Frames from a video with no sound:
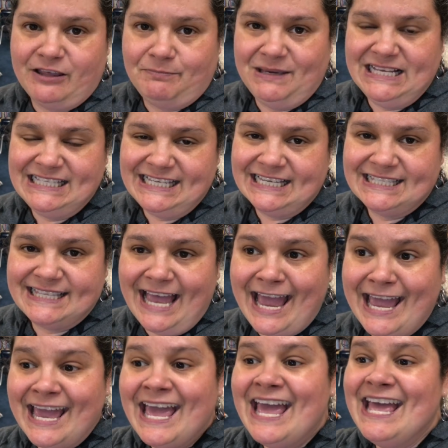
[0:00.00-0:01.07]
the
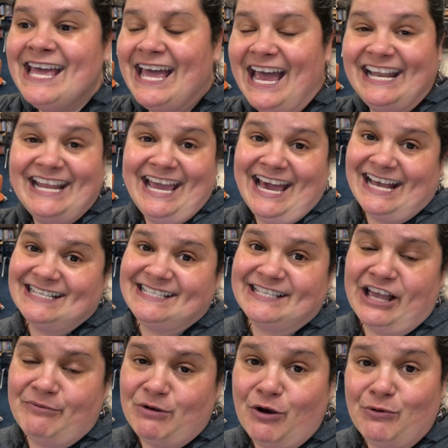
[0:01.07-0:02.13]
PTSA, and they had
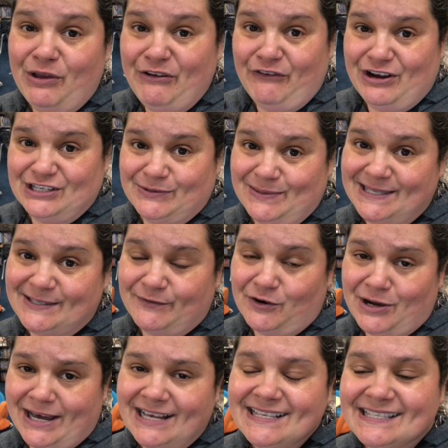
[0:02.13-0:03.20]
some refreshments
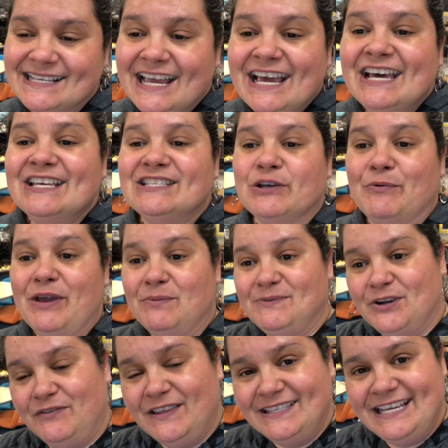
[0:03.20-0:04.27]
for us. So we
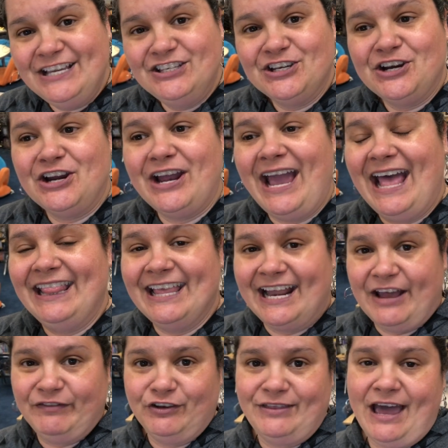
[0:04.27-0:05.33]
observed the teacher, and then
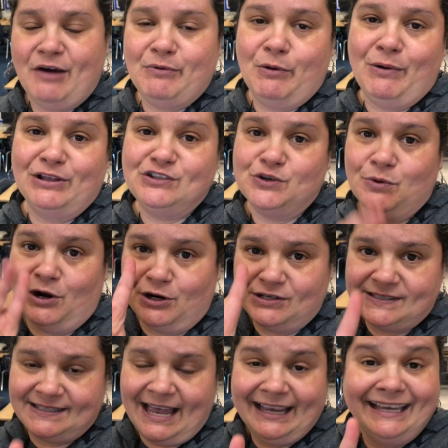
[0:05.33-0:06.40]
after that, we went to our
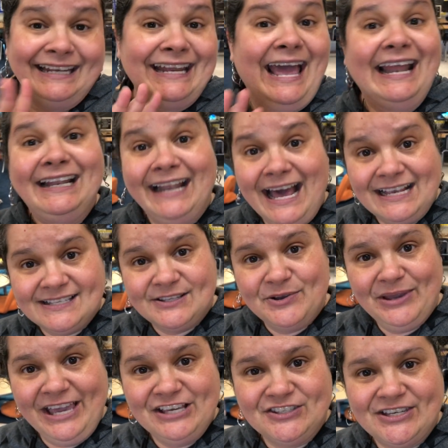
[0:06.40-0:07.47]
second and last
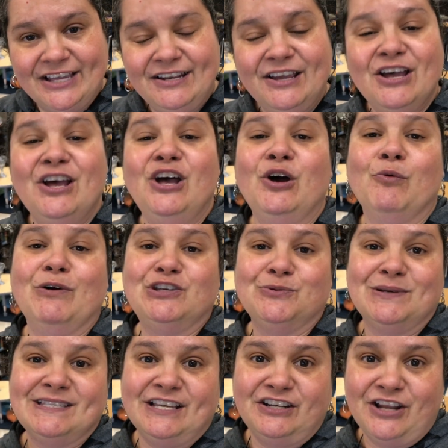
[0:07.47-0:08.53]
location, which
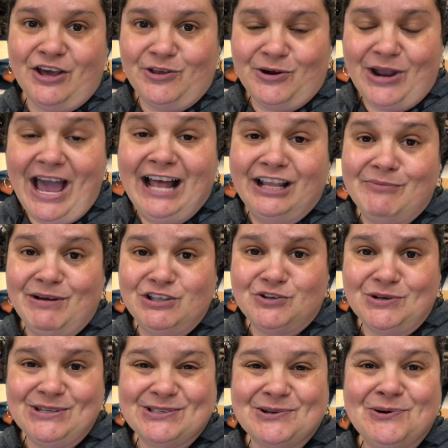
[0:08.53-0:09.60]
was another
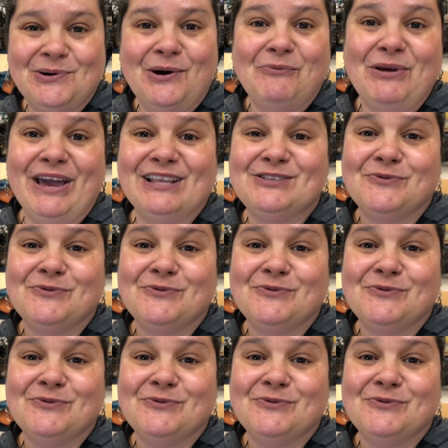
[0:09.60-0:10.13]
elementary school, and we got